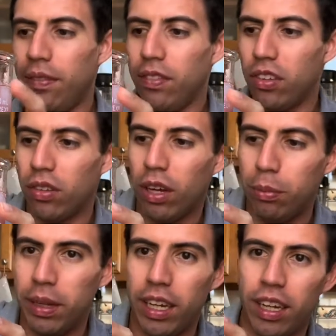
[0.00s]
So that'll
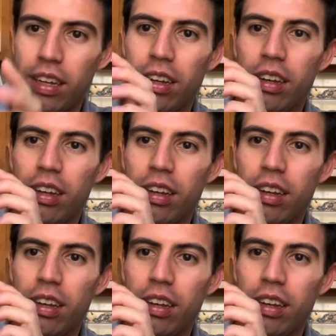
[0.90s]
be